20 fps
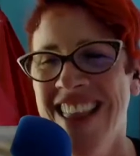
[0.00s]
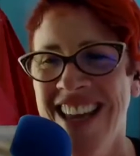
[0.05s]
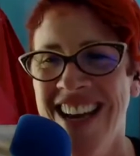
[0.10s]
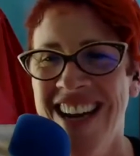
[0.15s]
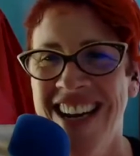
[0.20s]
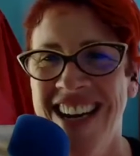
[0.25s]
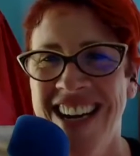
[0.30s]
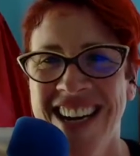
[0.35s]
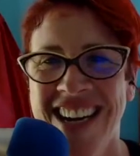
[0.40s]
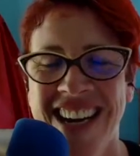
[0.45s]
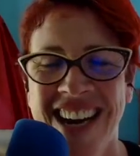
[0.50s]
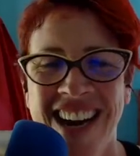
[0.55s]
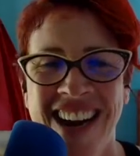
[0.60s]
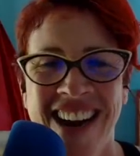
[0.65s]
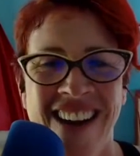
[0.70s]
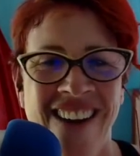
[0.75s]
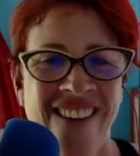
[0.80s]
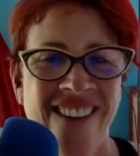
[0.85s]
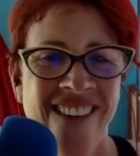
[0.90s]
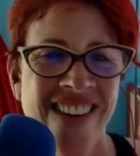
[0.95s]
There you
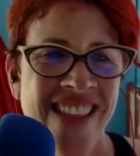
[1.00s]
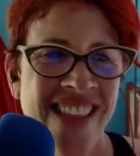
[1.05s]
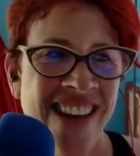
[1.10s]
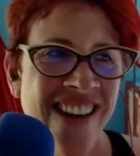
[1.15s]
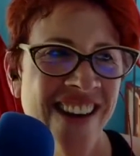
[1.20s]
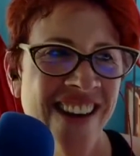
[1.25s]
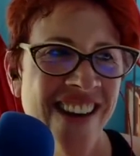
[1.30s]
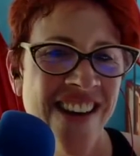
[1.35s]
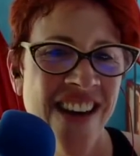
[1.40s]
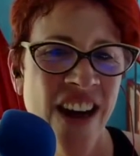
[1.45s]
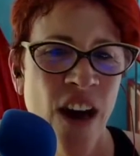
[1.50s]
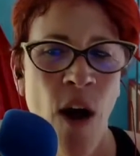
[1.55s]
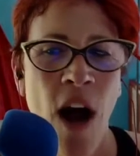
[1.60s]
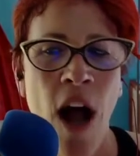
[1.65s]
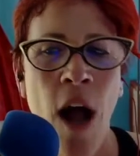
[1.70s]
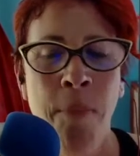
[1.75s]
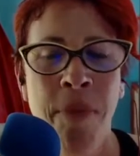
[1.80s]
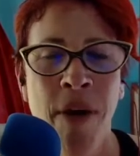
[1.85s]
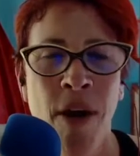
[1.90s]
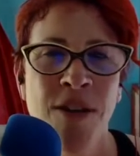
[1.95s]
go. There you go.
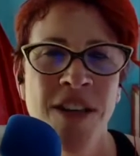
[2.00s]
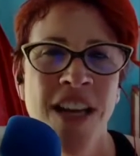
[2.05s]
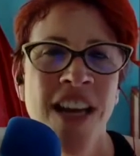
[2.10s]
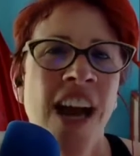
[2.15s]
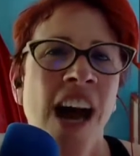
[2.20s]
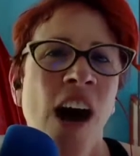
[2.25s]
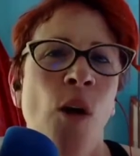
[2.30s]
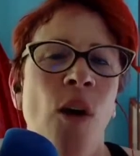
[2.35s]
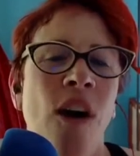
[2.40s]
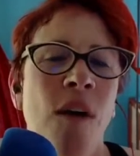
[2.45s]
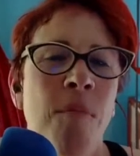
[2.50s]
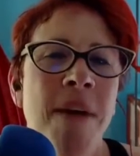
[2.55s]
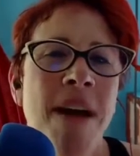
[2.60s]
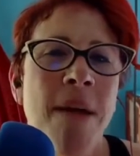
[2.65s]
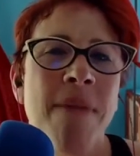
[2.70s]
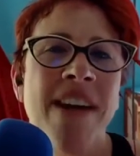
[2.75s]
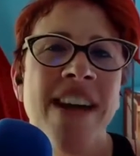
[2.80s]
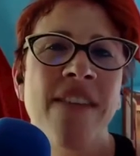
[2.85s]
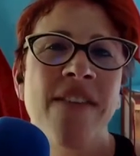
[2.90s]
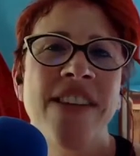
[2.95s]
I'll post, or
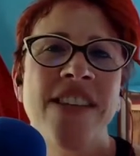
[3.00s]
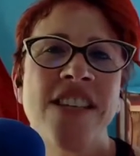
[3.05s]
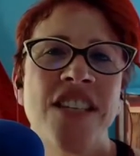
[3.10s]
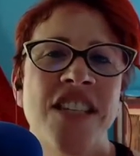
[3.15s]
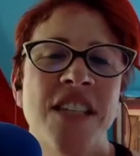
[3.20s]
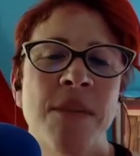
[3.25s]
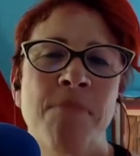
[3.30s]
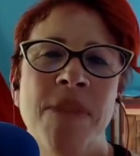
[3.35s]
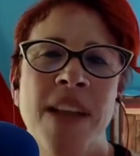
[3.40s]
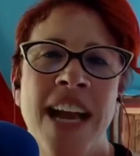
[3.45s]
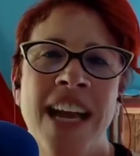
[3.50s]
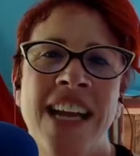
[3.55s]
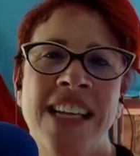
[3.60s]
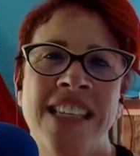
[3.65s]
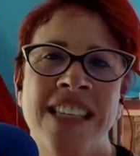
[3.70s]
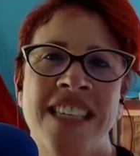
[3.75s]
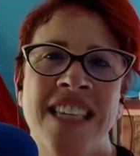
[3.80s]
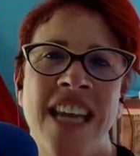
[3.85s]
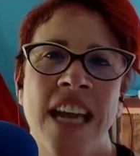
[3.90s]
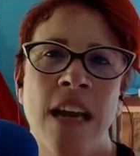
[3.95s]
maybe even just a blanket
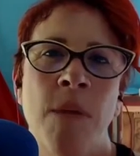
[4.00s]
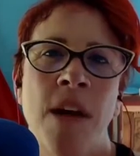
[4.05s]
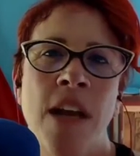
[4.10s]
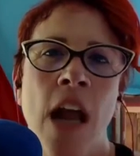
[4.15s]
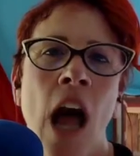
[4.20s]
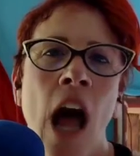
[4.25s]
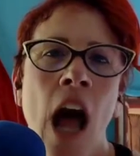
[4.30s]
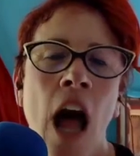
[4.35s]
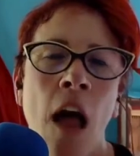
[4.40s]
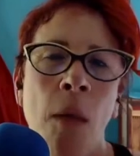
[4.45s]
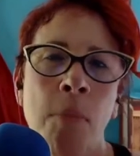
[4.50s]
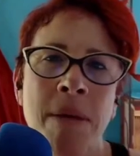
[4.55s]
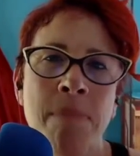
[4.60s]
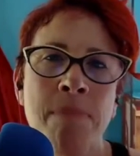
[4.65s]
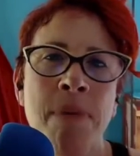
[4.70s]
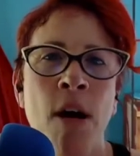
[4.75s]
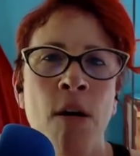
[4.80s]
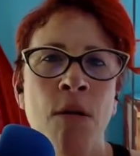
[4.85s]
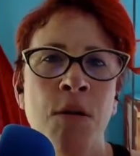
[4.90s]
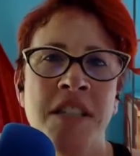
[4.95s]
statement. I'll be
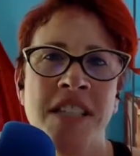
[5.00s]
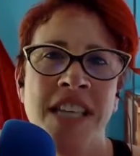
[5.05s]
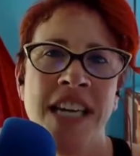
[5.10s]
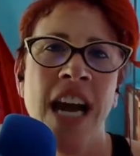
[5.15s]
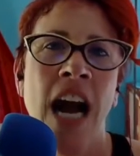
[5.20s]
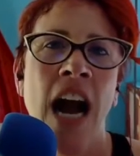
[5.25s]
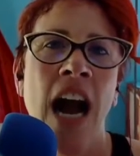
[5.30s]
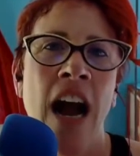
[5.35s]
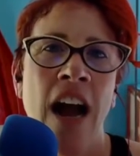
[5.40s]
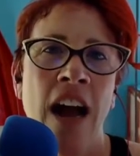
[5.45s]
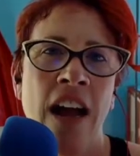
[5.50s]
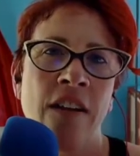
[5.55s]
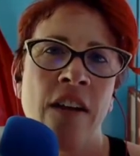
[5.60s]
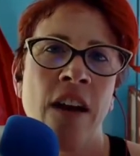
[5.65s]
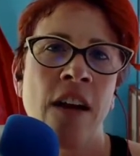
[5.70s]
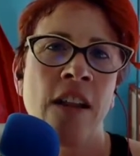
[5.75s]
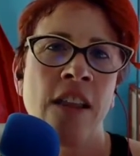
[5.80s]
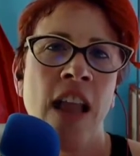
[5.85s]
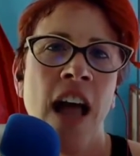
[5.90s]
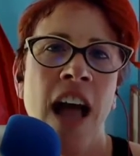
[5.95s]
posting
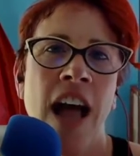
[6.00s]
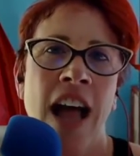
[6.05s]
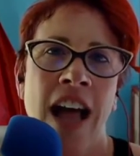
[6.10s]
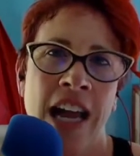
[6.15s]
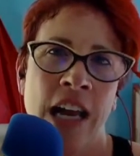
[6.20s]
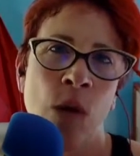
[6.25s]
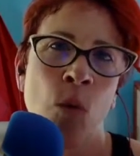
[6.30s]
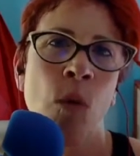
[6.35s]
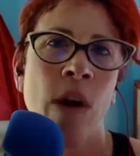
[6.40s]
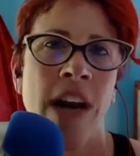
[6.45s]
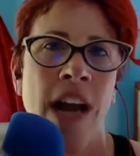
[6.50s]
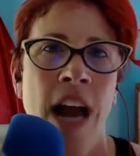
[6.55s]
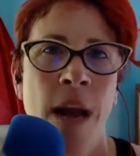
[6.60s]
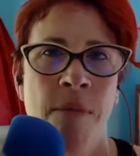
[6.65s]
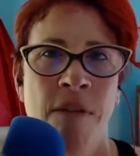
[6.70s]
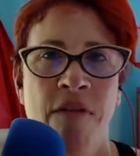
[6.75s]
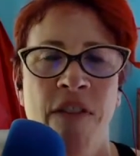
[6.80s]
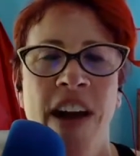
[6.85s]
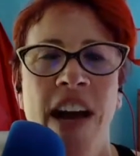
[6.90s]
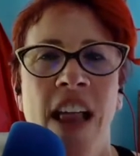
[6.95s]
online when I'm
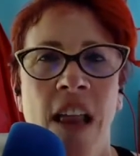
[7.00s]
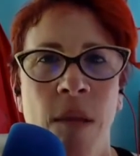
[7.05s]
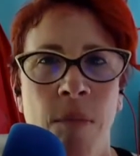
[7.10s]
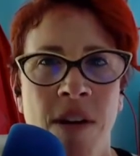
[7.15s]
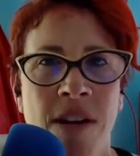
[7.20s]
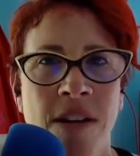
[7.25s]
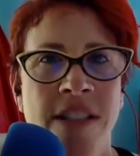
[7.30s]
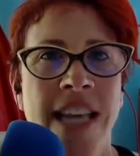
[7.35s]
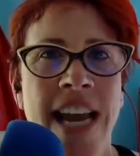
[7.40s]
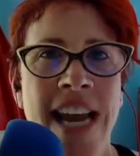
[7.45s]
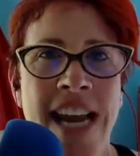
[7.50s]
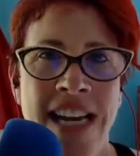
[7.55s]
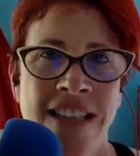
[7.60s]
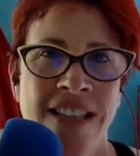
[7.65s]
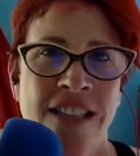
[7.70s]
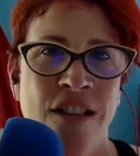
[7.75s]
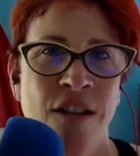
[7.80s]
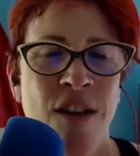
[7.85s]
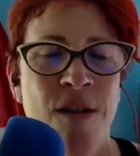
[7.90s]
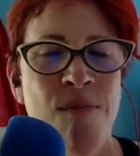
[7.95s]
available to
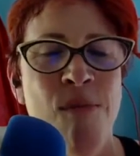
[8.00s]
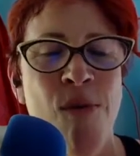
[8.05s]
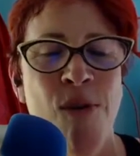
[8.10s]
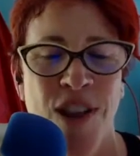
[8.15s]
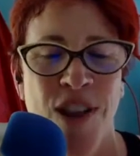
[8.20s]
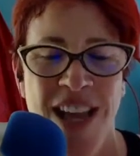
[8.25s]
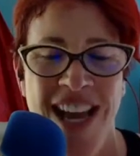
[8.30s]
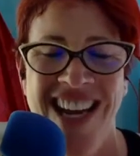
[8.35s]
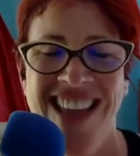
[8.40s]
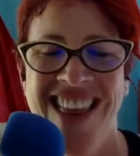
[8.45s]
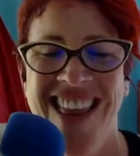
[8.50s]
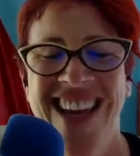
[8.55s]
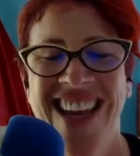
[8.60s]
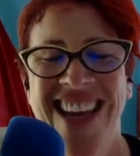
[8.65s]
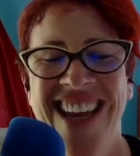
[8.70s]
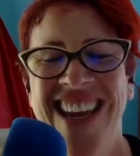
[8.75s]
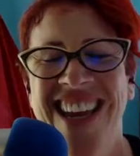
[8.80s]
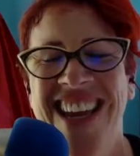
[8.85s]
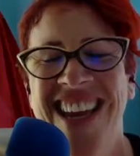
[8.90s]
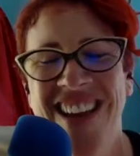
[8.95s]
answer more lengthy
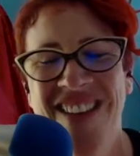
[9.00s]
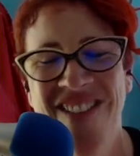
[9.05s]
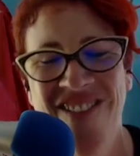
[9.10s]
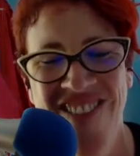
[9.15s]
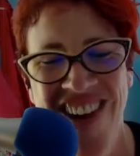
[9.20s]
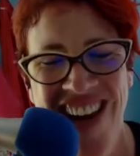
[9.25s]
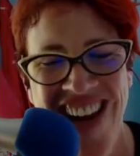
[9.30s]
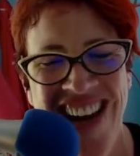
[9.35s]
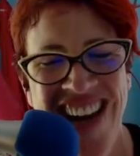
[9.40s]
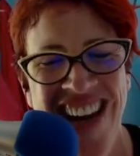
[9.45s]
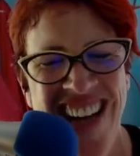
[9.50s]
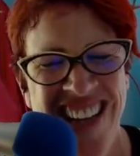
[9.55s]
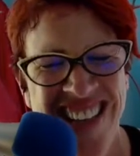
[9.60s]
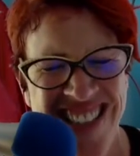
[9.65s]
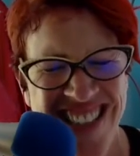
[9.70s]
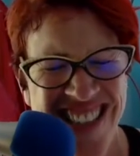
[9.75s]
emails.